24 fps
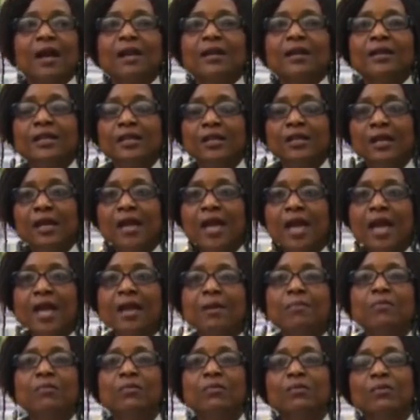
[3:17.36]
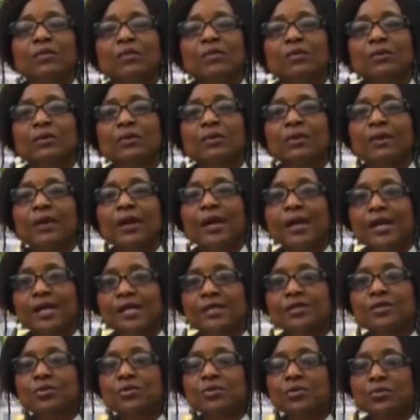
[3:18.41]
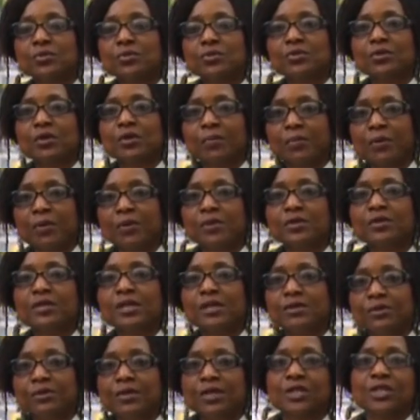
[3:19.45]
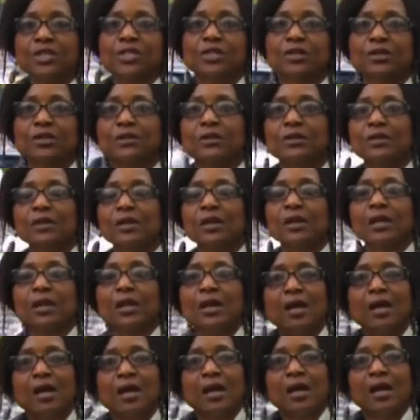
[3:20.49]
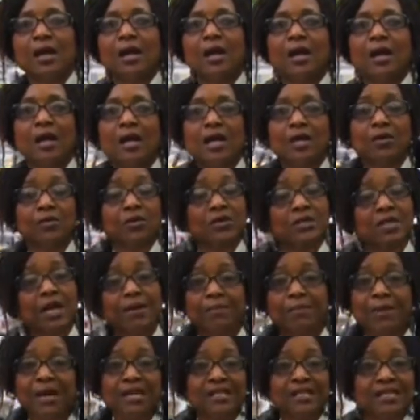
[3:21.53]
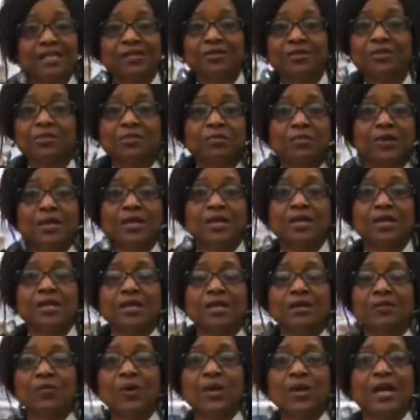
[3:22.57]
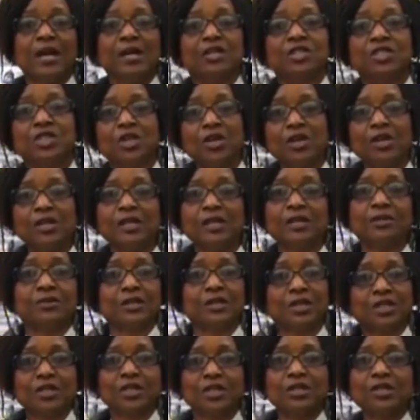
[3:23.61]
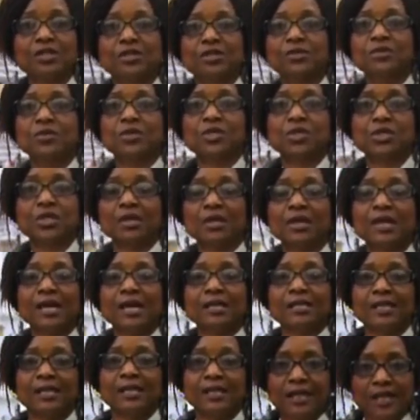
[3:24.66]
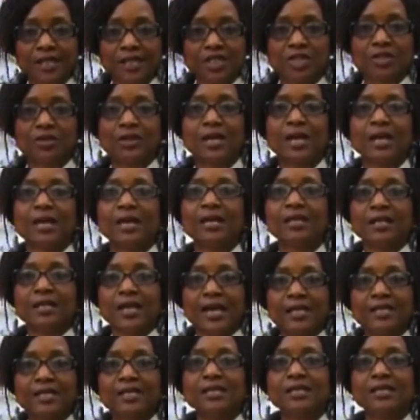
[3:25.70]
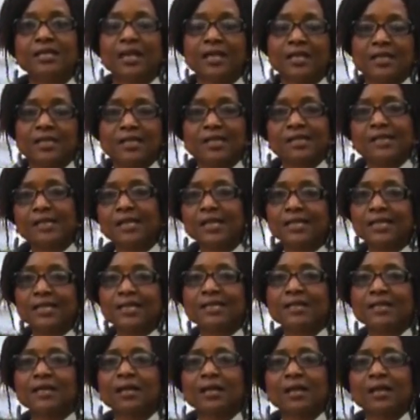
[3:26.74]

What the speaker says: The aim is to support education. It was amazing to me when I joined the education institution as a lecturer in 1996.